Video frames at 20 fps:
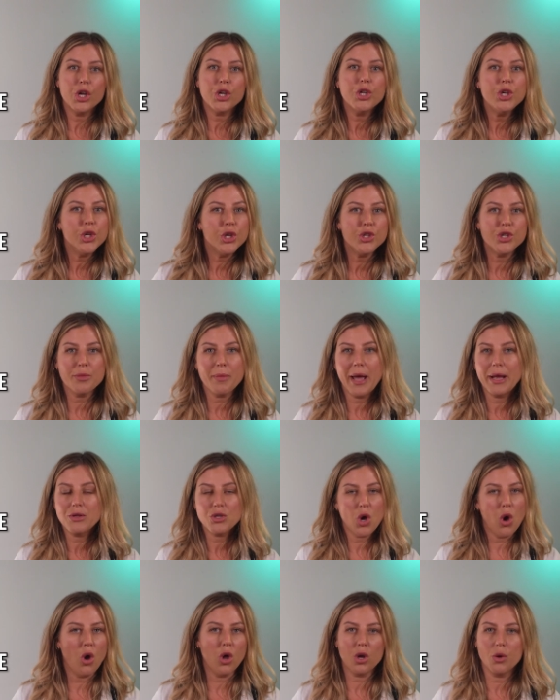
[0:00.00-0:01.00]
a huge
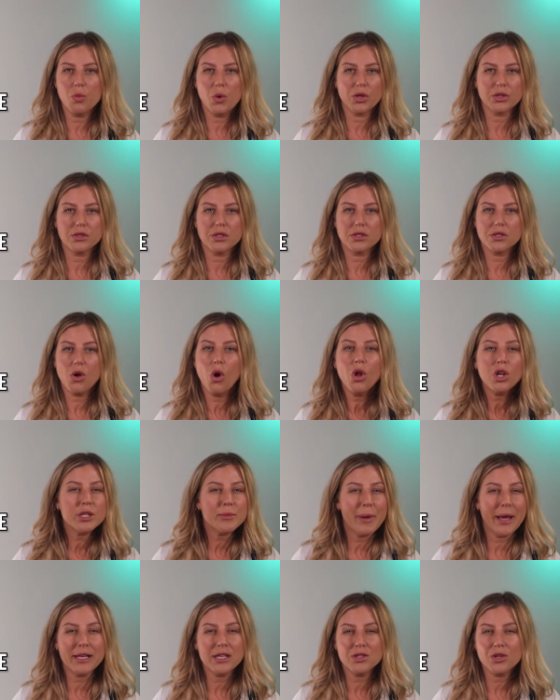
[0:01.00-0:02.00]
amount all at once, all
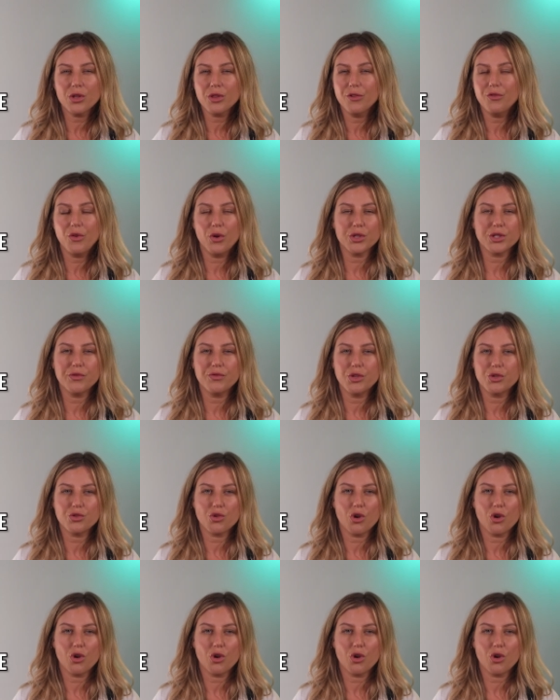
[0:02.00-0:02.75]
depending on the force of the